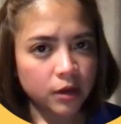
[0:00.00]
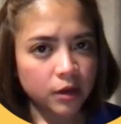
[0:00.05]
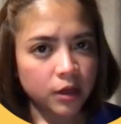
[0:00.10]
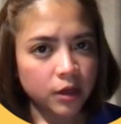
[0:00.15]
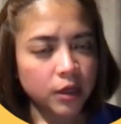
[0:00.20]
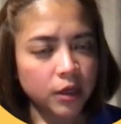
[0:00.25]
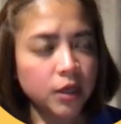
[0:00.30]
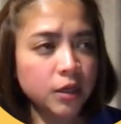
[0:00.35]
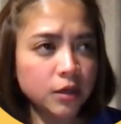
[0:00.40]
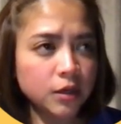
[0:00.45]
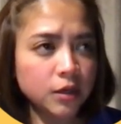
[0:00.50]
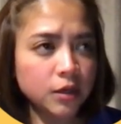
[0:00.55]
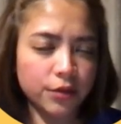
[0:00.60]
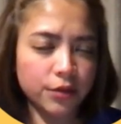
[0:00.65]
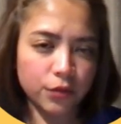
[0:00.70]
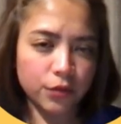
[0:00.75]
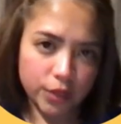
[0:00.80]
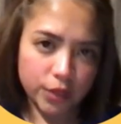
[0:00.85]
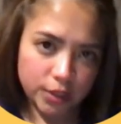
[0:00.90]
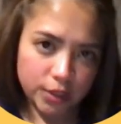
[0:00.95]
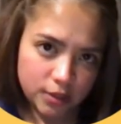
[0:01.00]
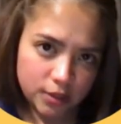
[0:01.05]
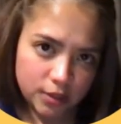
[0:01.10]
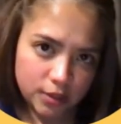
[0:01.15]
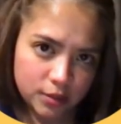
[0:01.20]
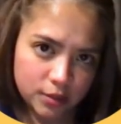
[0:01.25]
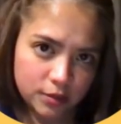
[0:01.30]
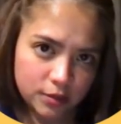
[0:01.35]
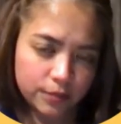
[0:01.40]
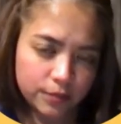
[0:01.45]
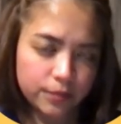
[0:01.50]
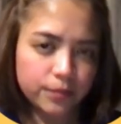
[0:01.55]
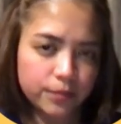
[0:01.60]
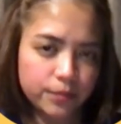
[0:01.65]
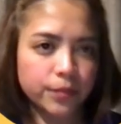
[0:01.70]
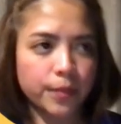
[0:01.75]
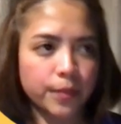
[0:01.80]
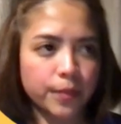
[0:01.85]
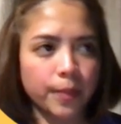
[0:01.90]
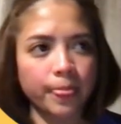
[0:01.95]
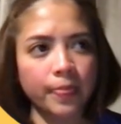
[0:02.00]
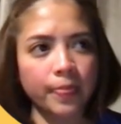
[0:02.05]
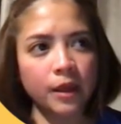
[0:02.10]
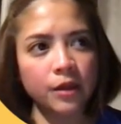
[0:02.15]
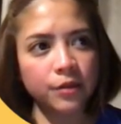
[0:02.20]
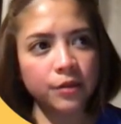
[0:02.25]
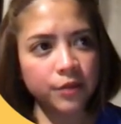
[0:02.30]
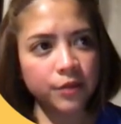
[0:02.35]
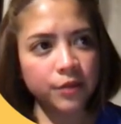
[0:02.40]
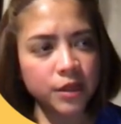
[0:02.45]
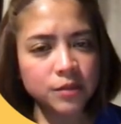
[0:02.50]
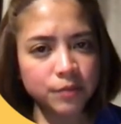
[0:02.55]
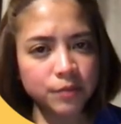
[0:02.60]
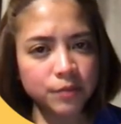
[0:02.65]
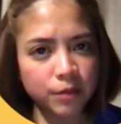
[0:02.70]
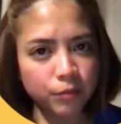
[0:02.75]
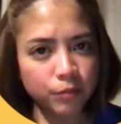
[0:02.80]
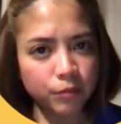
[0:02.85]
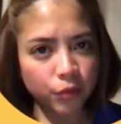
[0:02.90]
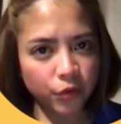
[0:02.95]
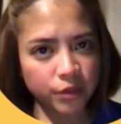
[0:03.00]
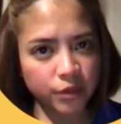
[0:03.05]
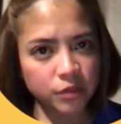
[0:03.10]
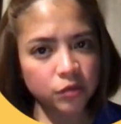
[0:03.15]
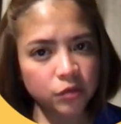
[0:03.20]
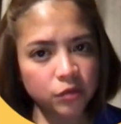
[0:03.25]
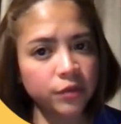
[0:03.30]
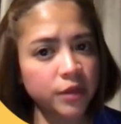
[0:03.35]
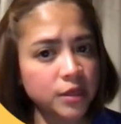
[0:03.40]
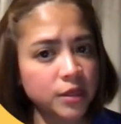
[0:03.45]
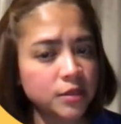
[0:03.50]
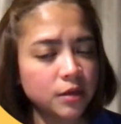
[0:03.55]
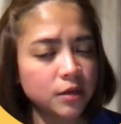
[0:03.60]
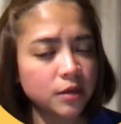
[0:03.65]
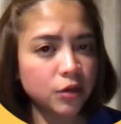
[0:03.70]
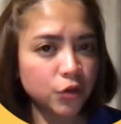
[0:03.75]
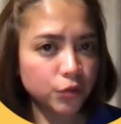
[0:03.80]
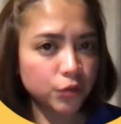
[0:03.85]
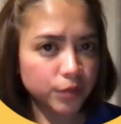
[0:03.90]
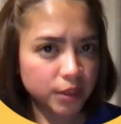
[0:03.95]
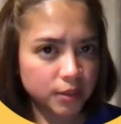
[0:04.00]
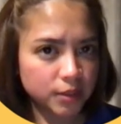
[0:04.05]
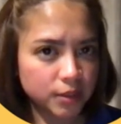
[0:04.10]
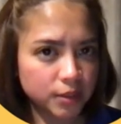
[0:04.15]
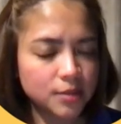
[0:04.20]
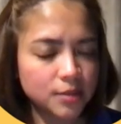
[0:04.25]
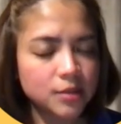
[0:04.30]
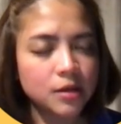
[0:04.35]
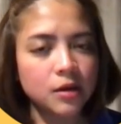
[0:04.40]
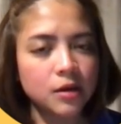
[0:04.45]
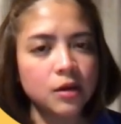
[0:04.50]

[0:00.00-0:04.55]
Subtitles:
In other words, these main points or these arguments